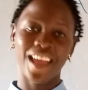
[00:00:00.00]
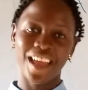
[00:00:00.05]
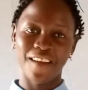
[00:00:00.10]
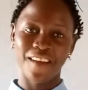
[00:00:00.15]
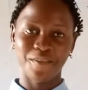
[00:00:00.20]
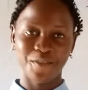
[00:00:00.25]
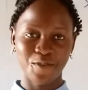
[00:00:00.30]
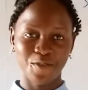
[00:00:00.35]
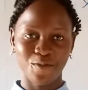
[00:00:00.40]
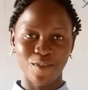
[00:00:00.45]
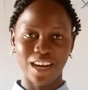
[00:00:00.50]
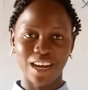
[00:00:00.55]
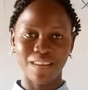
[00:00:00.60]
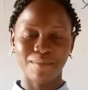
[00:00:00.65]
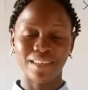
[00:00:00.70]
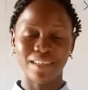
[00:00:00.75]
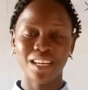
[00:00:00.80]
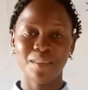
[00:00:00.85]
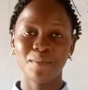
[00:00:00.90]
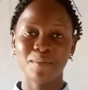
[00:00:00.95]
everyone,
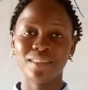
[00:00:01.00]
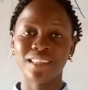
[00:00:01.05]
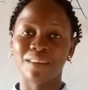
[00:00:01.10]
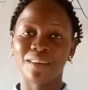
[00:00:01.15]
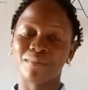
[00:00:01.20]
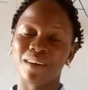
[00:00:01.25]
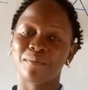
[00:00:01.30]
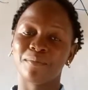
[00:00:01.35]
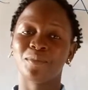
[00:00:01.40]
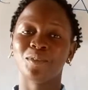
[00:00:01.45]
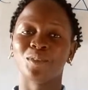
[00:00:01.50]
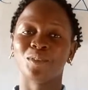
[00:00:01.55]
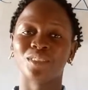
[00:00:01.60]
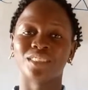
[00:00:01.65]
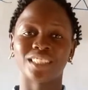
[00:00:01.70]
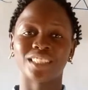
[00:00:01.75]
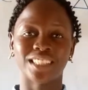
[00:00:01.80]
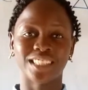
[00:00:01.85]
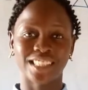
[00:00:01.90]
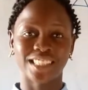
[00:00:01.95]
my name is AMAMILO
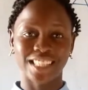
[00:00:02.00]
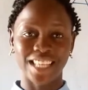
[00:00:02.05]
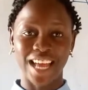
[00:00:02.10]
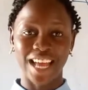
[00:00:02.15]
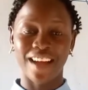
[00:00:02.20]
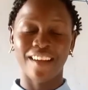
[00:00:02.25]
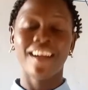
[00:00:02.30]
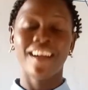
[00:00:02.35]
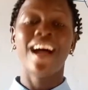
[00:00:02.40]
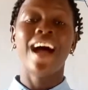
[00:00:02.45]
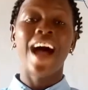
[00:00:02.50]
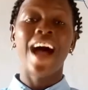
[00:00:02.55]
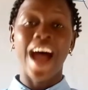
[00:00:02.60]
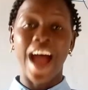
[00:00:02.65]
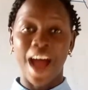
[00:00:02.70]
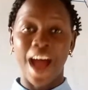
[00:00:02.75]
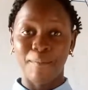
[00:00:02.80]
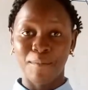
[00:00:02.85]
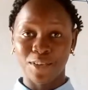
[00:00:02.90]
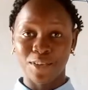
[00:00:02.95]
CYNTHIA.
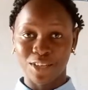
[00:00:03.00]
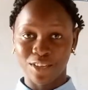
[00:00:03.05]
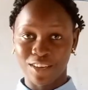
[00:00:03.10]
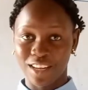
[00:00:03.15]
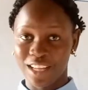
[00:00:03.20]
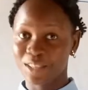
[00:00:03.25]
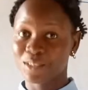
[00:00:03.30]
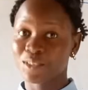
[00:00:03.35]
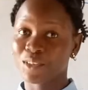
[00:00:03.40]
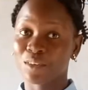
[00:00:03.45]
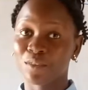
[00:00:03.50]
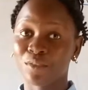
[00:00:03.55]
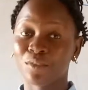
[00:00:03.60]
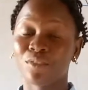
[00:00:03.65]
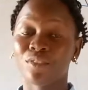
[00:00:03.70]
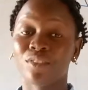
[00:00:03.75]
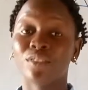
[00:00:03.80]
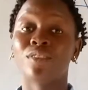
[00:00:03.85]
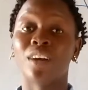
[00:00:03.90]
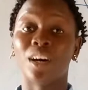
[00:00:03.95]
I'm a student of
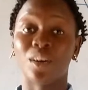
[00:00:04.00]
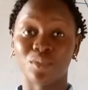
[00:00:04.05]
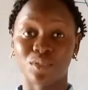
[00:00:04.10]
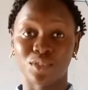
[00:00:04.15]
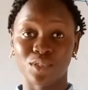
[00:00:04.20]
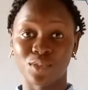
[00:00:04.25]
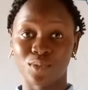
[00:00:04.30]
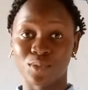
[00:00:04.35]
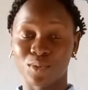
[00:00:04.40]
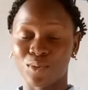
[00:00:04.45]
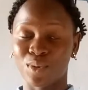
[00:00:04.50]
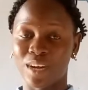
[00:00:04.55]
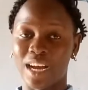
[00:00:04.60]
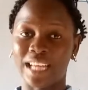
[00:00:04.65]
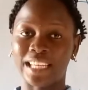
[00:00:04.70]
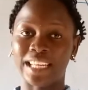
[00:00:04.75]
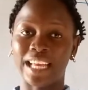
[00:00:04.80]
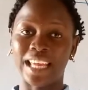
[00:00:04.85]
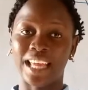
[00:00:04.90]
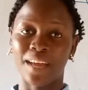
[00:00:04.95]
Fountain School
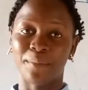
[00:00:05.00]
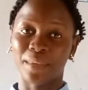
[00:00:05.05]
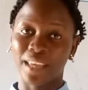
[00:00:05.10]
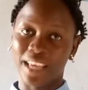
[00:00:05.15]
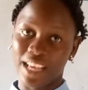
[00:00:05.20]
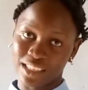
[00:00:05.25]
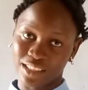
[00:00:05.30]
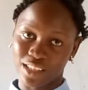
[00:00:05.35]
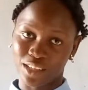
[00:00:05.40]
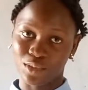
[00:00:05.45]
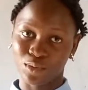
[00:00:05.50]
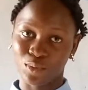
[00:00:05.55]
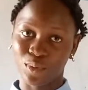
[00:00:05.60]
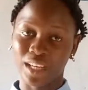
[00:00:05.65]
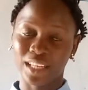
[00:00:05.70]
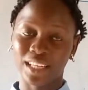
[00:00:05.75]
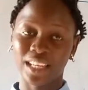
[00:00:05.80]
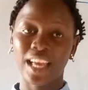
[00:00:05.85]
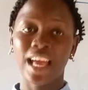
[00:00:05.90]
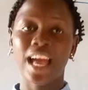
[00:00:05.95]
and I am in
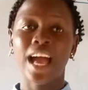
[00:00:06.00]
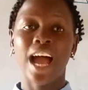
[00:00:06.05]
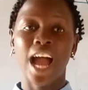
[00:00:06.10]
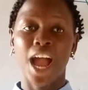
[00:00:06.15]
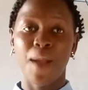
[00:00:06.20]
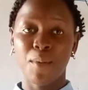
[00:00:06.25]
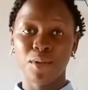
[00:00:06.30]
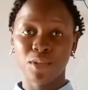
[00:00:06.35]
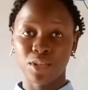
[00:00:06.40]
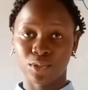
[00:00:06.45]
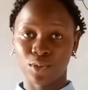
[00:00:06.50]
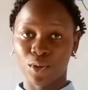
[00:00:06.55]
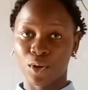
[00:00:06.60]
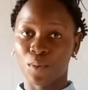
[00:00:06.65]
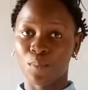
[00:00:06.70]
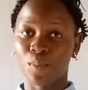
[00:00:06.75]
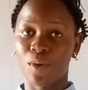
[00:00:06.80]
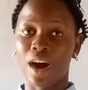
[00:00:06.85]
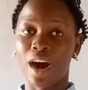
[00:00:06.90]
SS1. I'm going to talk more